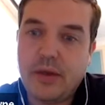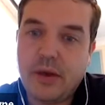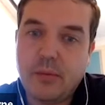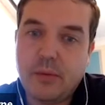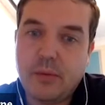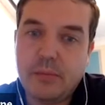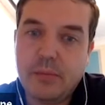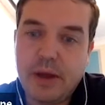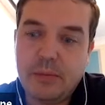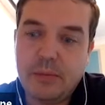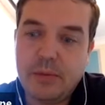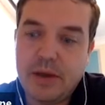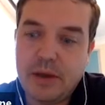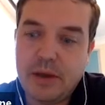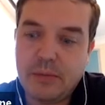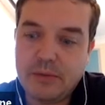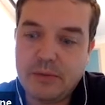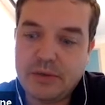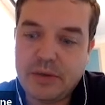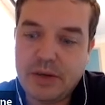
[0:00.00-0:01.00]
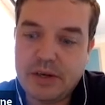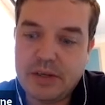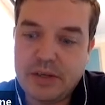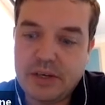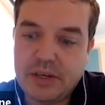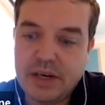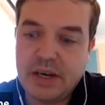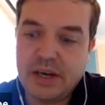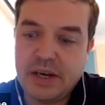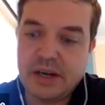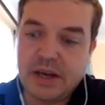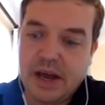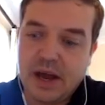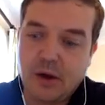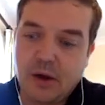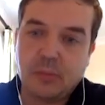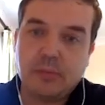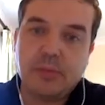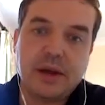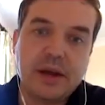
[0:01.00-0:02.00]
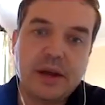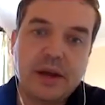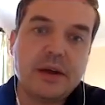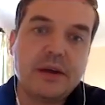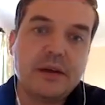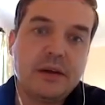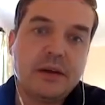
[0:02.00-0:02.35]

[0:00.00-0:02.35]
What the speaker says: we may be able to actually help here.